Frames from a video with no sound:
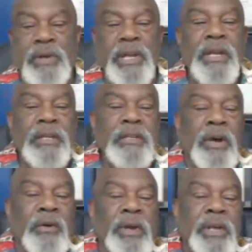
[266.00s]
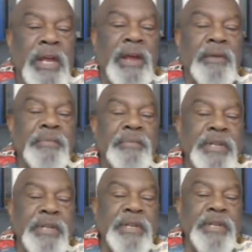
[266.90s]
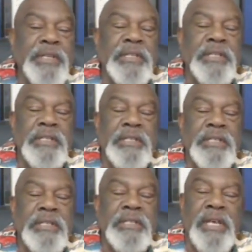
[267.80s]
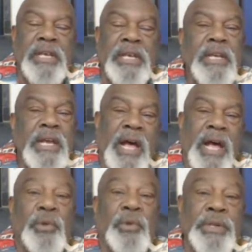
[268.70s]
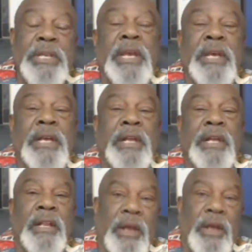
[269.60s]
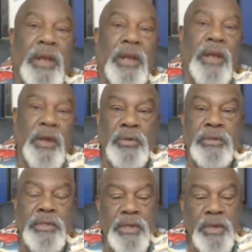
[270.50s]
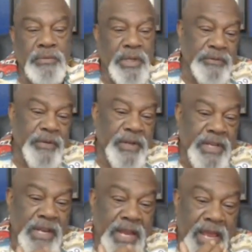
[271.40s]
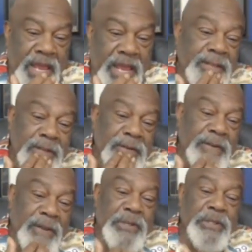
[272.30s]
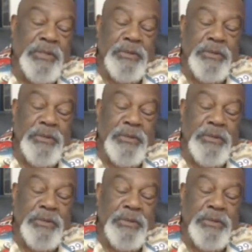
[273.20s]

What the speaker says: to say I don't want to say hello to your motherfucking ass. I want to speak to you about this game.